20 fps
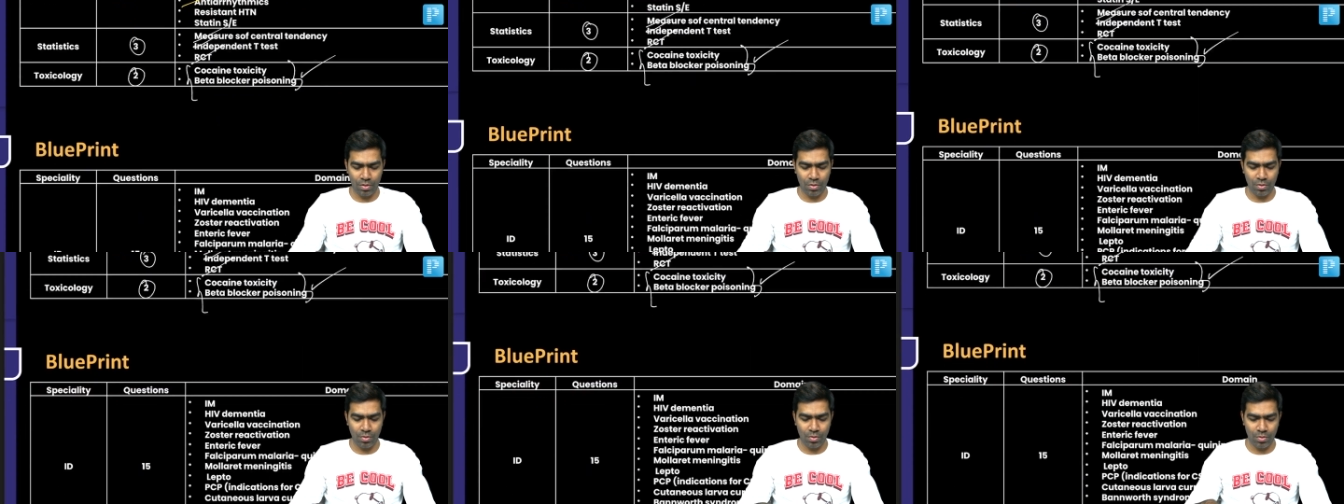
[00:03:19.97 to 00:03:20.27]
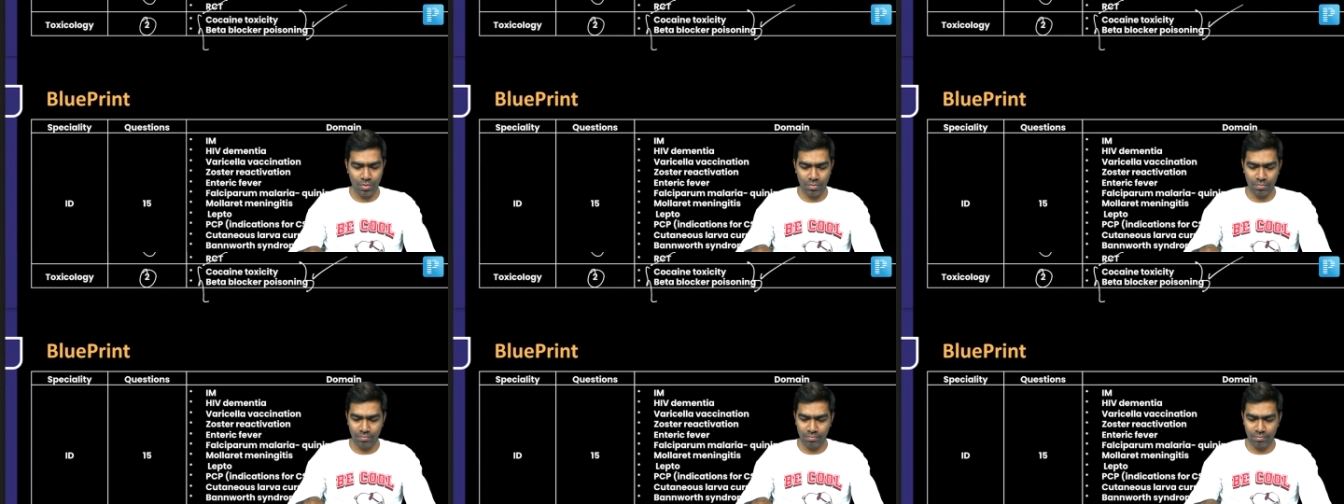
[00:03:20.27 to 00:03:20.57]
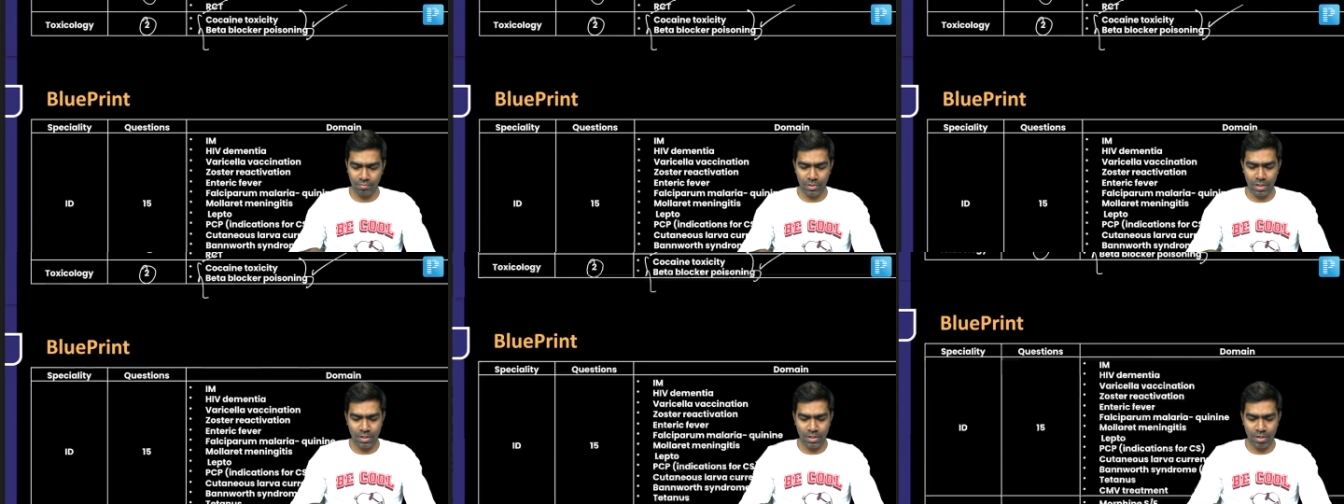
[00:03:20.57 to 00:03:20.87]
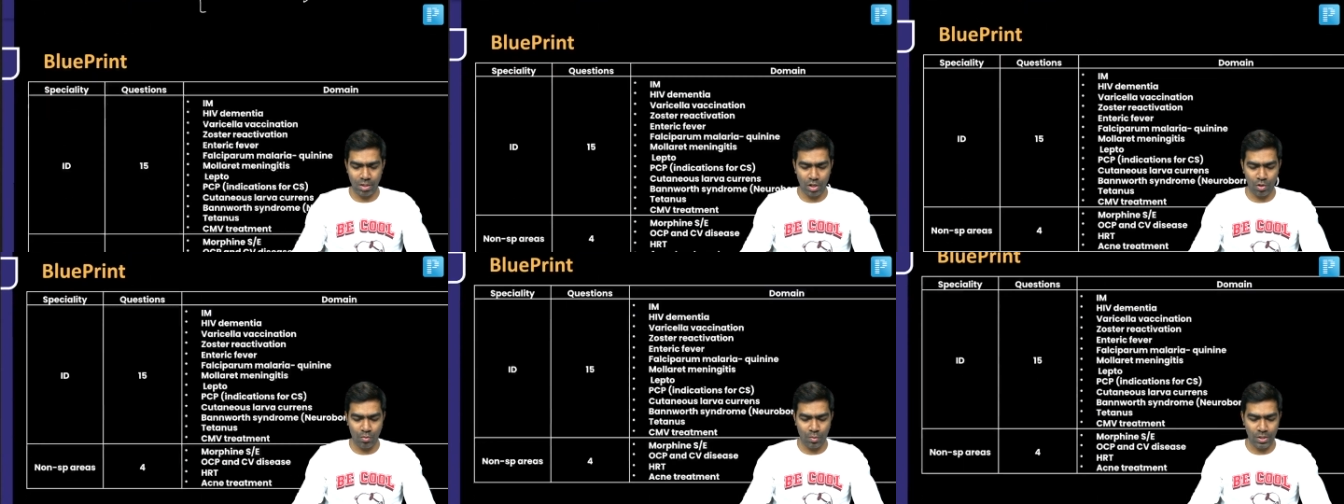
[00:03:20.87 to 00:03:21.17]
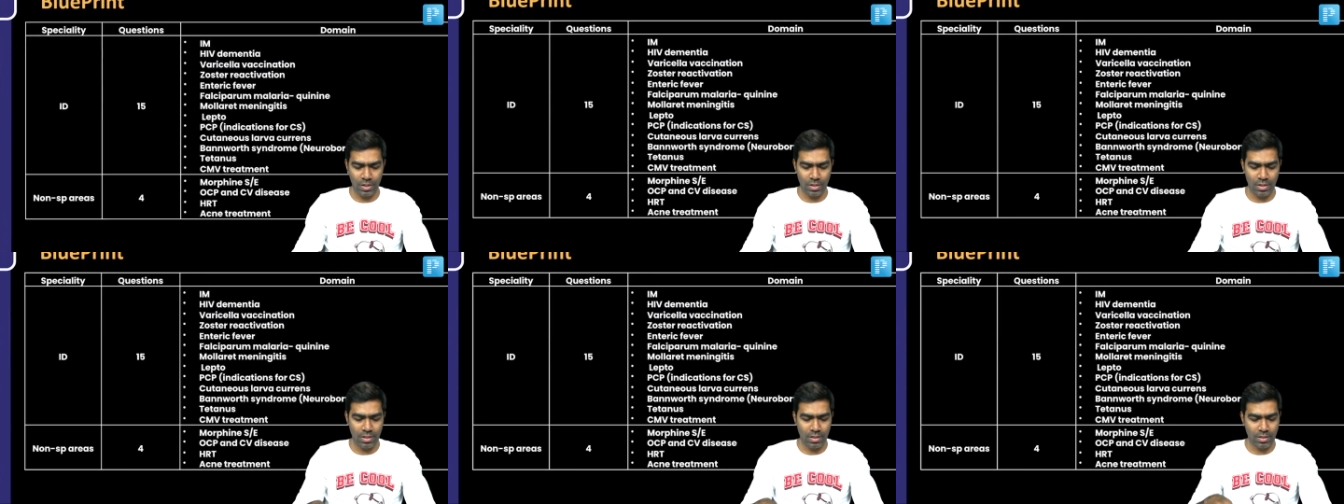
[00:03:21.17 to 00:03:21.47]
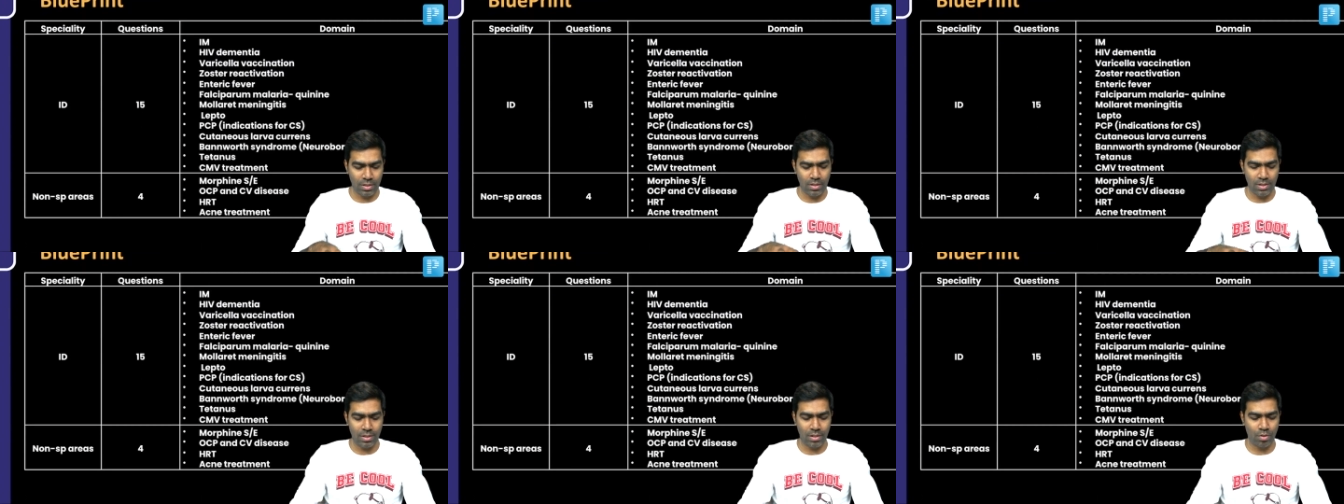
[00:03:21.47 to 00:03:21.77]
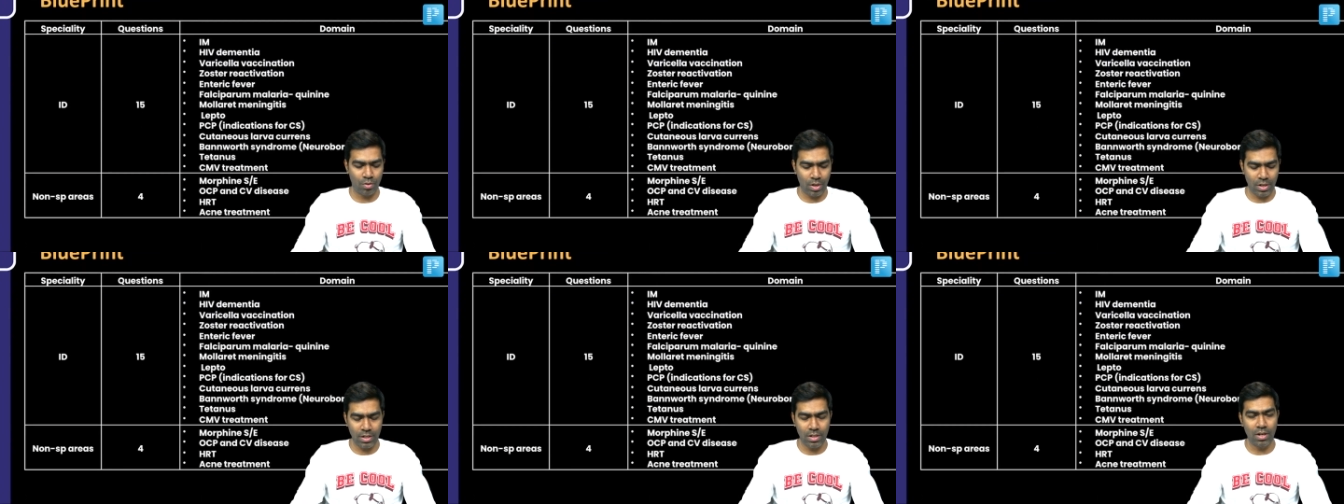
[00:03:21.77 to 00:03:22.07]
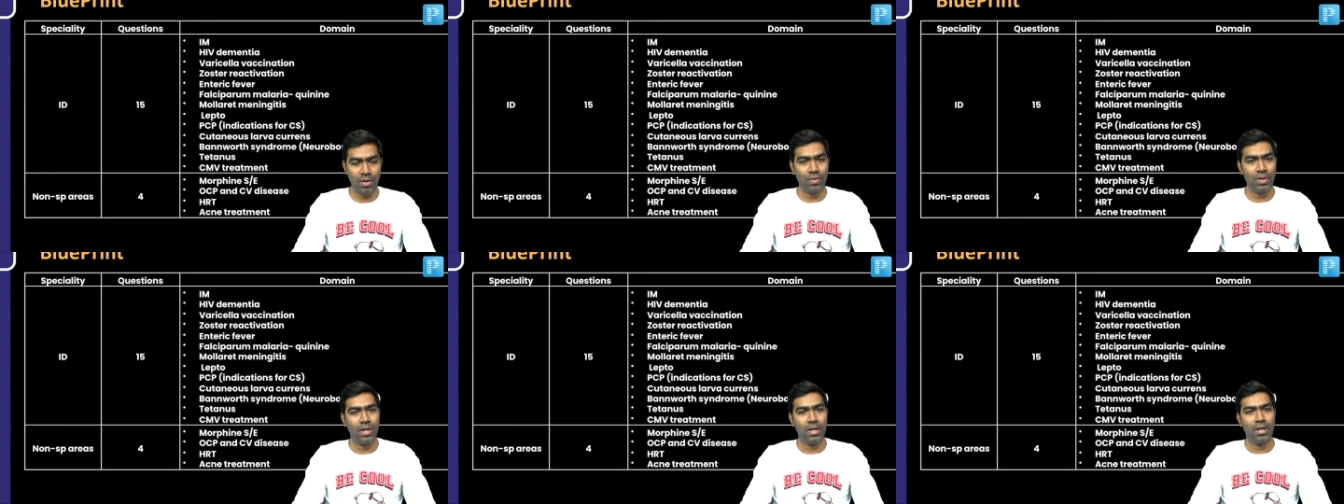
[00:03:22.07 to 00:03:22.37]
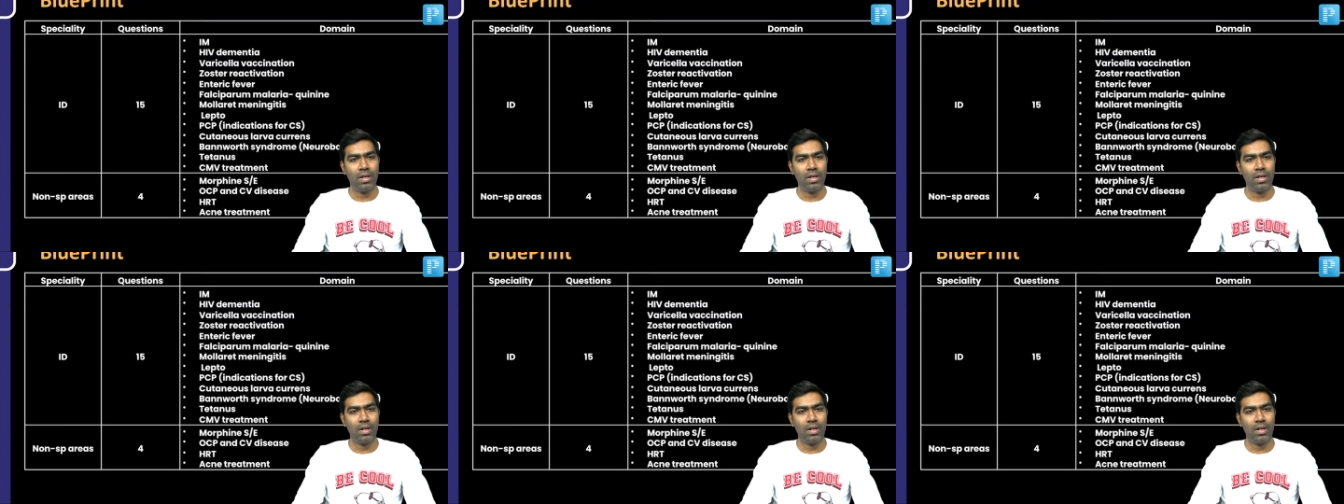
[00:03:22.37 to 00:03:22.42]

so that's not worth discussing right now.